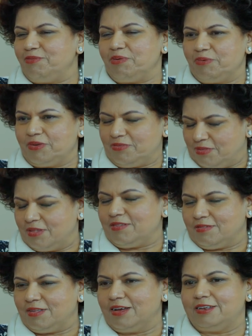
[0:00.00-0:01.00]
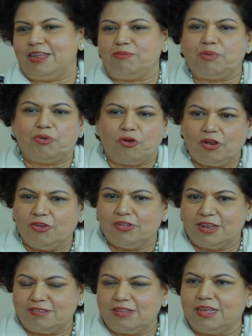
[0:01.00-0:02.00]
we were all
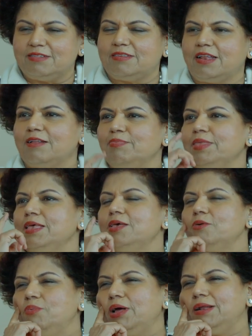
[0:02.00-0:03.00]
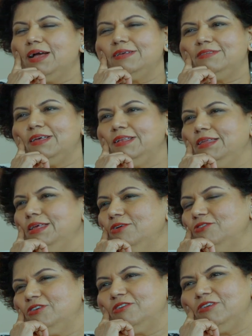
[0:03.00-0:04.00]
listening and said, one guy said, you
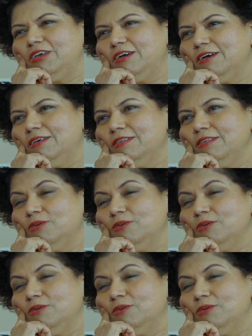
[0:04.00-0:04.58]
know, Chandrika,